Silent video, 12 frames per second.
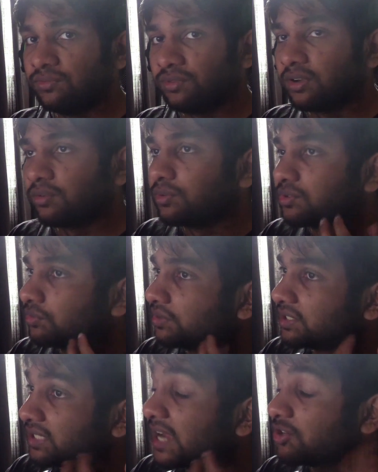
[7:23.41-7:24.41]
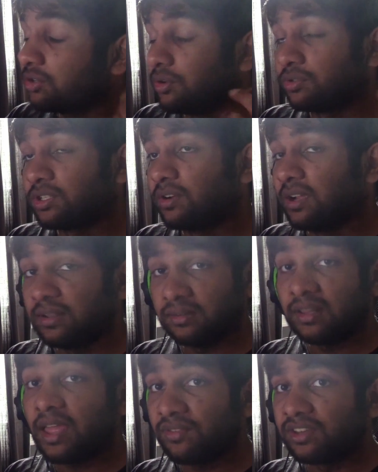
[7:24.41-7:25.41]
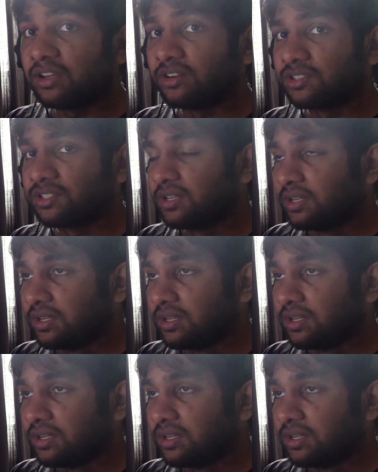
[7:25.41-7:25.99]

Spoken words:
figure was released, 11 years